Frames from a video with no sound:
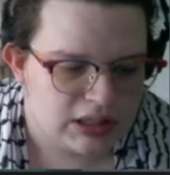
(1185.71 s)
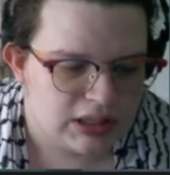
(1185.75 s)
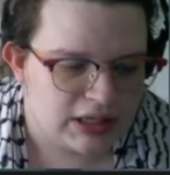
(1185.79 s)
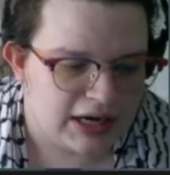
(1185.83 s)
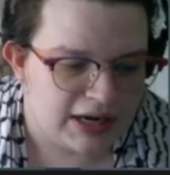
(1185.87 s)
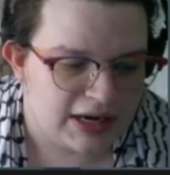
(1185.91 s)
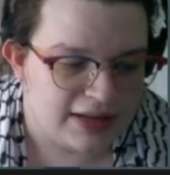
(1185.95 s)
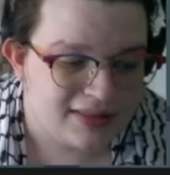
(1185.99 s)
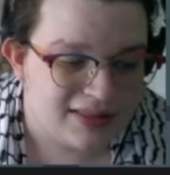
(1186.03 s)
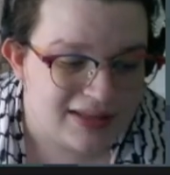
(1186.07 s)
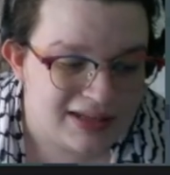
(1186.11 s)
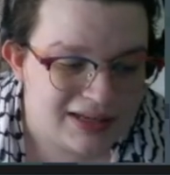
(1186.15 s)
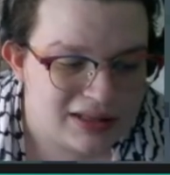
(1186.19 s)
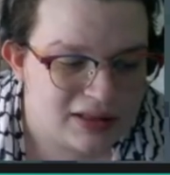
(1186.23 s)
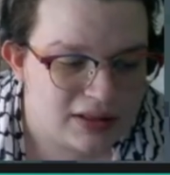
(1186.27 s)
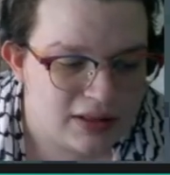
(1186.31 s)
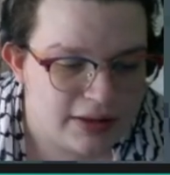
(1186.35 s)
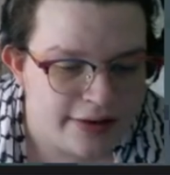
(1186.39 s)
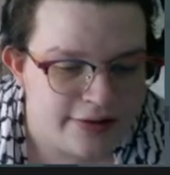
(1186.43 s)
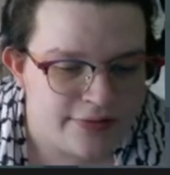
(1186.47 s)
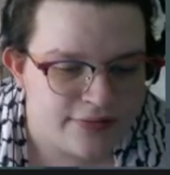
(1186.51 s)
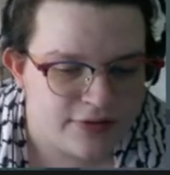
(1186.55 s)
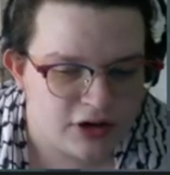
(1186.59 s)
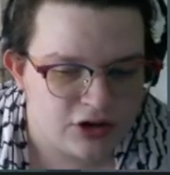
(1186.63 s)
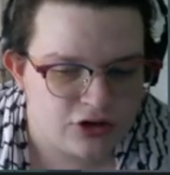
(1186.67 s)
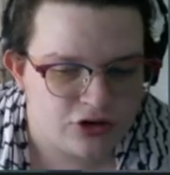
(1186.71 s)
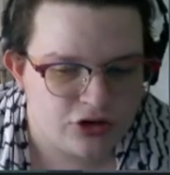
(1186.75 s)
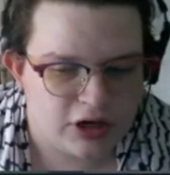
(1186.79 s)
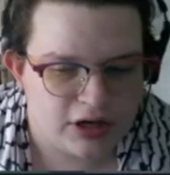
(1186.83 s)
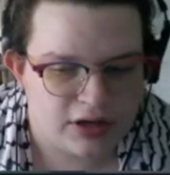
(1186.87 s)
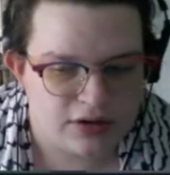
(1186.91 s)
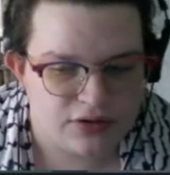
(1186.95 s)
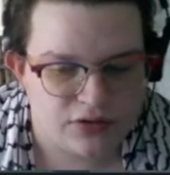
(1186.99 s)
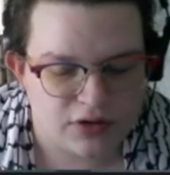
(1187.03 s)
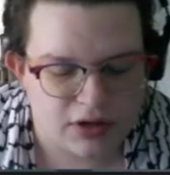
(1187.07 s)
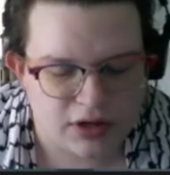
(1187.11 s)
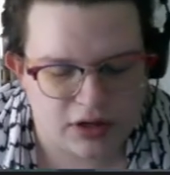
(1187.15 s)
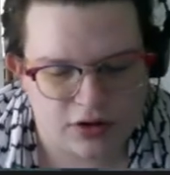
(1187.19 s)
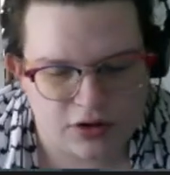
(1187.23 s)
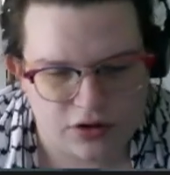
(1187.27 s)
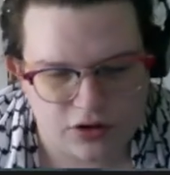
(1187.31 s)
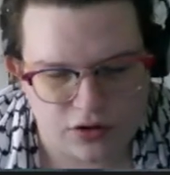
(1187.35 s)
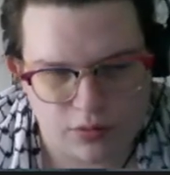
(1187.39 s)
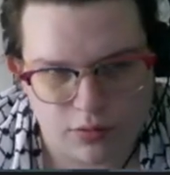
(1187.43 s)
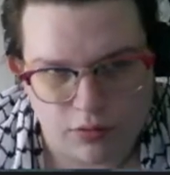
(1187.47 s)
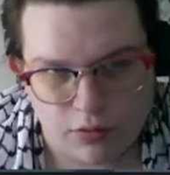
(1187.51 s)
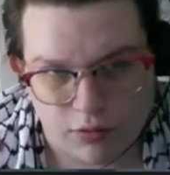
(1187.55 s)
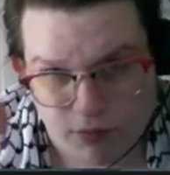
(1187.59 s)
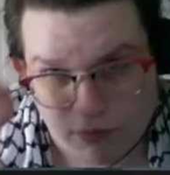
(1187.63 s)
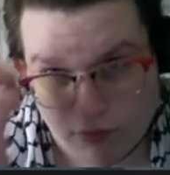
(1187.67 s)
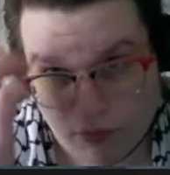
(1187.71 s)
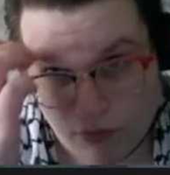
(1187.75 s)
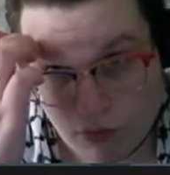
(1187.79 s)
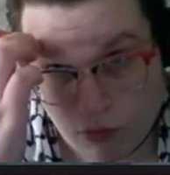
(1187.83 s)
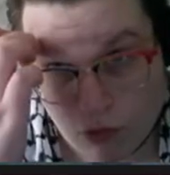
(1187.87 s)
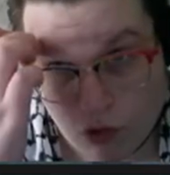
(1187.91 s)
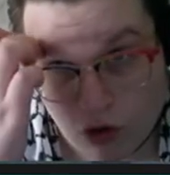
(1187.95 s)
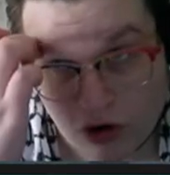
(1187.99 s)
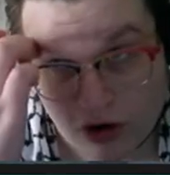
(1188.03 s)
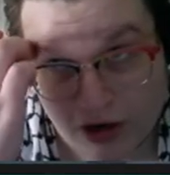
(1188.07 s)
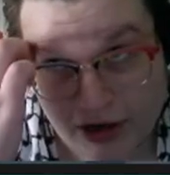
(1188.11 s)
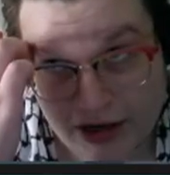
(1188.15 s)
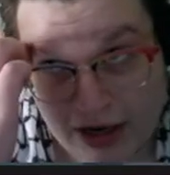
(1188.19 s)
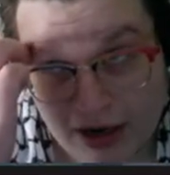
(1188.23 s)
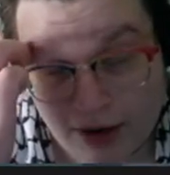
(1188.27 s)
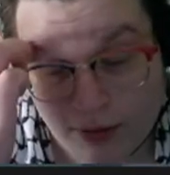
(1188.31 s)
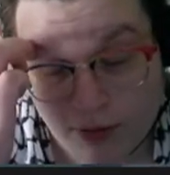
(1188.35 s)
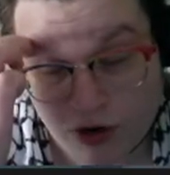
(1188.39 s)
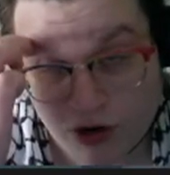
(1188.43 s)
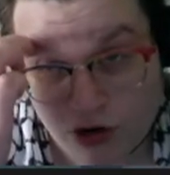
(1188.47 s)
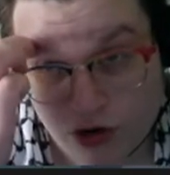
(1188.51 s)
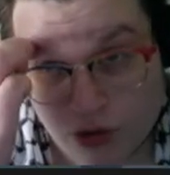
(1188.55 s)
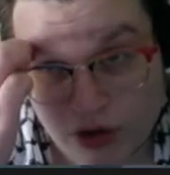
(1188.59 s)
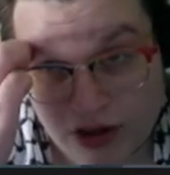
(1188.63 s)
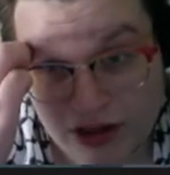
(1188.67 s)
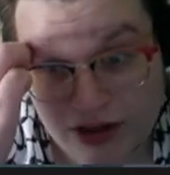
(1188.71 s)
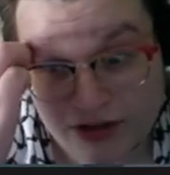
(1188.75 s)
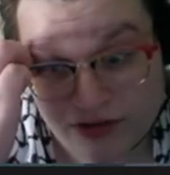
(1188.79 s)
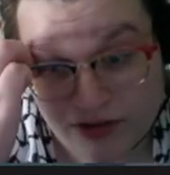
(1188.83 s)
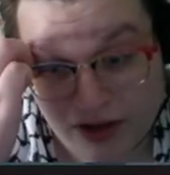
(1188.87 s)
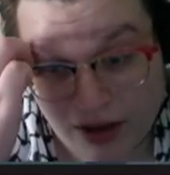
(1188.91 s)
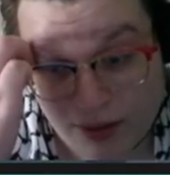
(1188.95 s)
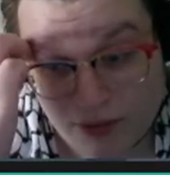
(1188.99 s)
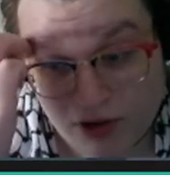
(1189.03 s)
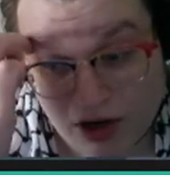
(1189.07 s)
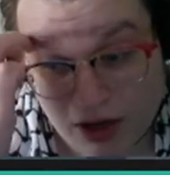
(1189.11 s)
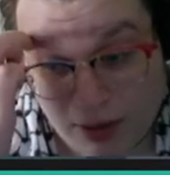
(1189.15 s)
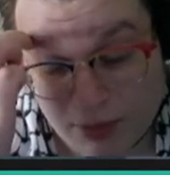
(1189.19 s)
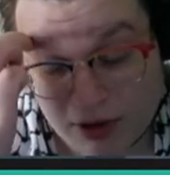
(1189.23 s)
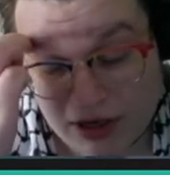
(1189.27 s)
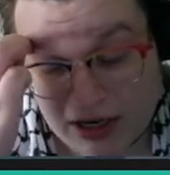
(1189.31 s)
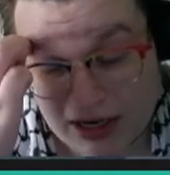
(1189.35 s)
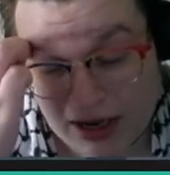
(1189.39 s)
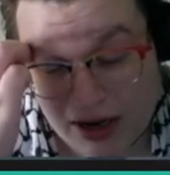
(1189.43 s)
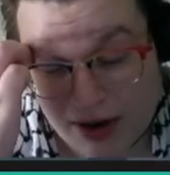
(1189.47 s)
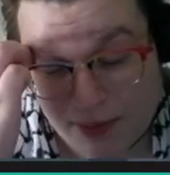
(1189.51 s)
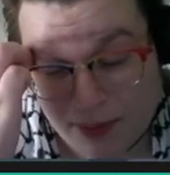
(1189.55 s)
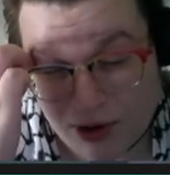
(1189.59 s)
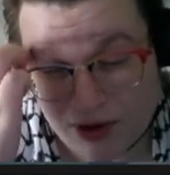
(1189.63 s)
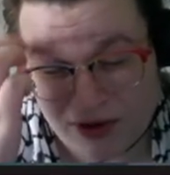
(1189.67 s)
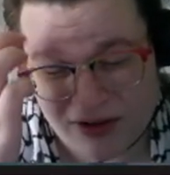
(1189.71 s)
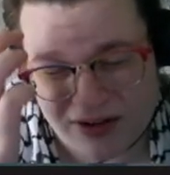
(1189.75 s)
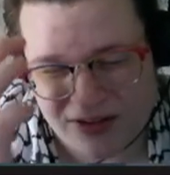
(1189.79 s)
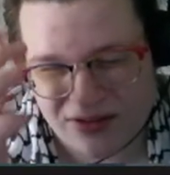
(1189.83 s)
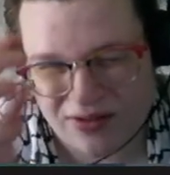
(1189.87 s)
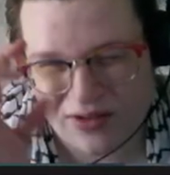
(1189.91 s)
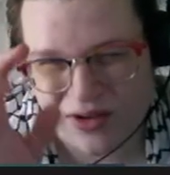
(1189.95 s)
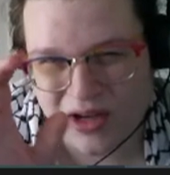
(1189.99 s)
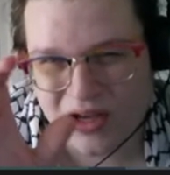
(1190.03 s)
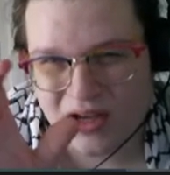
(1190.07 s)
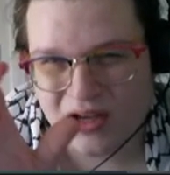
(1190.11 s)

I think Leafage is going to do more damage with the same type attack bonus.